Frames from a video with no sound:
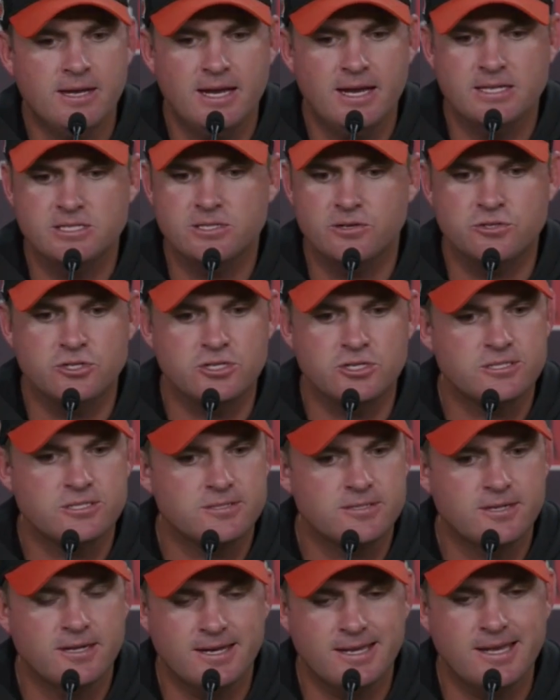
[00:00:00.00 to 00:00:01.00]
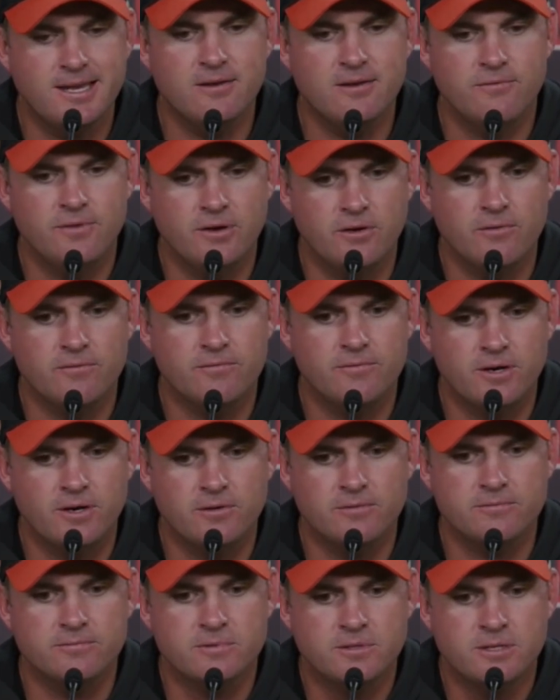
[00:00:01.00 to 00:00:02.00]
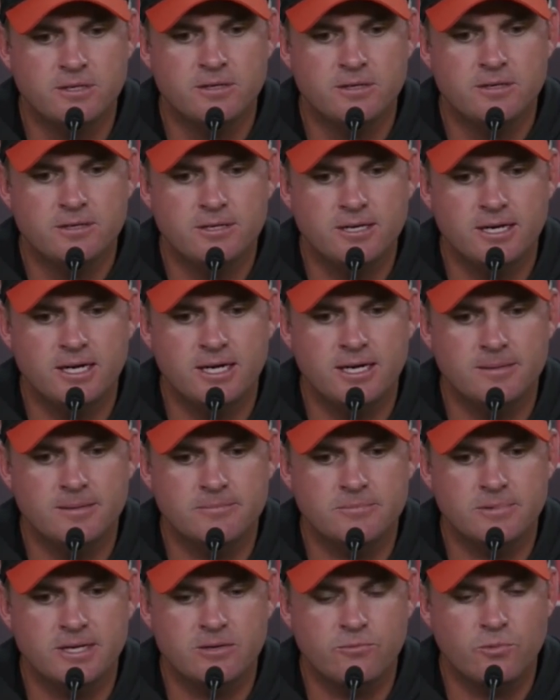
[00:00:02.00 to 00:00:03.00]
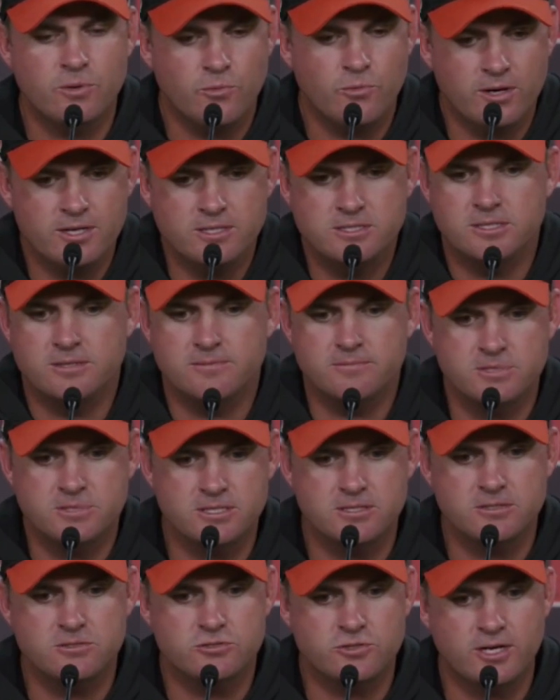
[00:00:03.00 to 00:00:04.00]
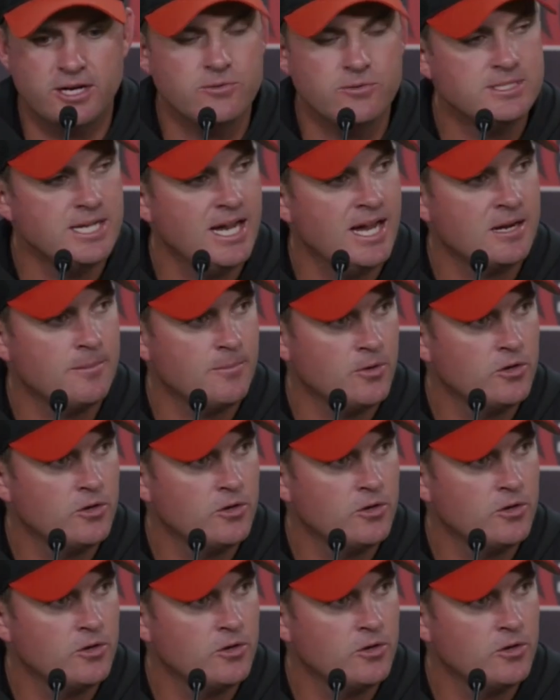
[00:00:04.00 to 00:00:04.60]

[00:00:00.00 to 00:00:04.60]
and so just again felt felt um, like we wanted to to try to attack them